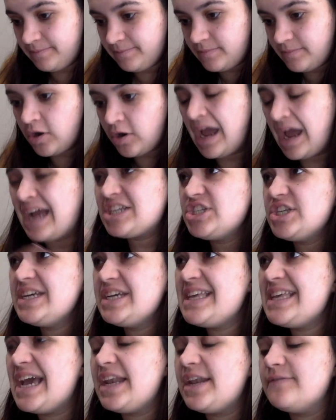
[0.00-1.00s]
Or actually
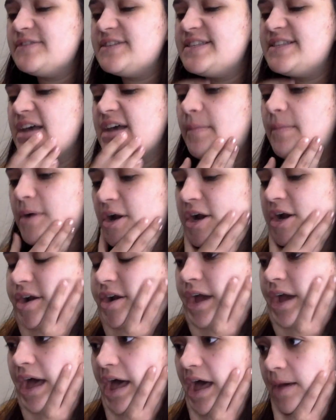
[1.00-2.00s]
the end of summer,
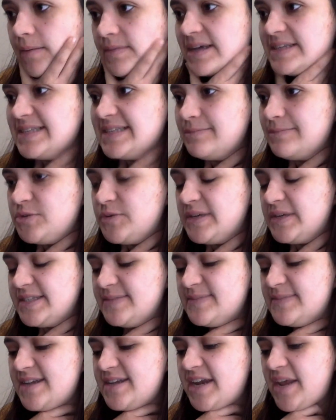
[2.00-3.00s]
because I'm doing some
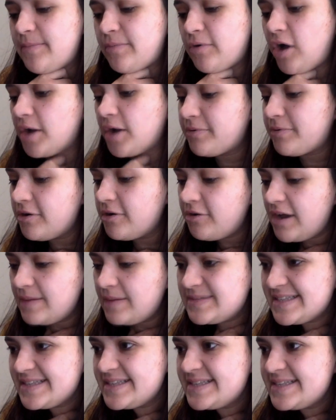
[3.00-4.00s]
study abroad
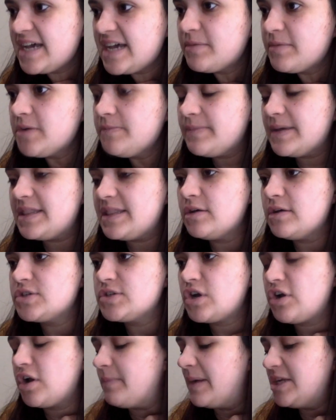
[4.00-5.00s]
programs in the summer, but those
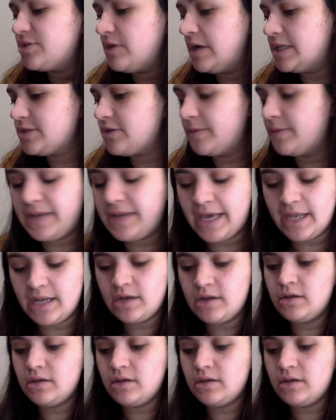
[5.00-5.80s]
aren't on my transcript yet.